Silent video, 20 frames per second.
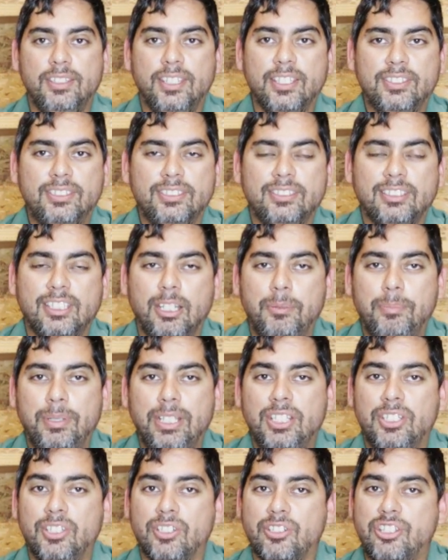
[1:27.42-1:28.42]
This is going to be
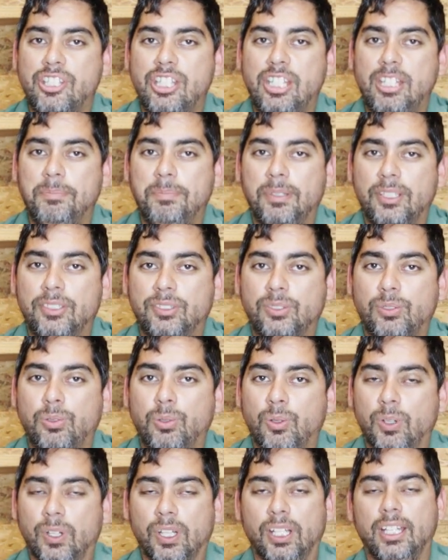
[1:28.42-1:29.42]
your cheapest
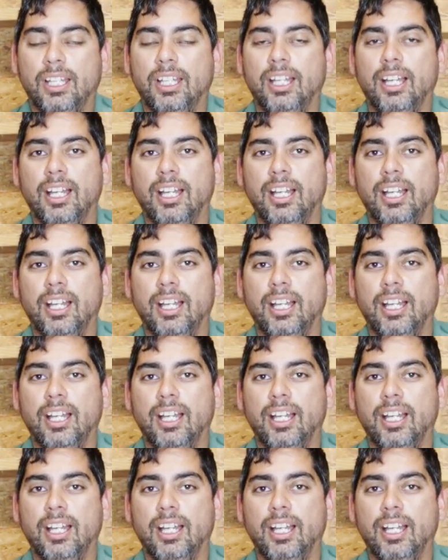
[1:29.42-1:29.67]
cork.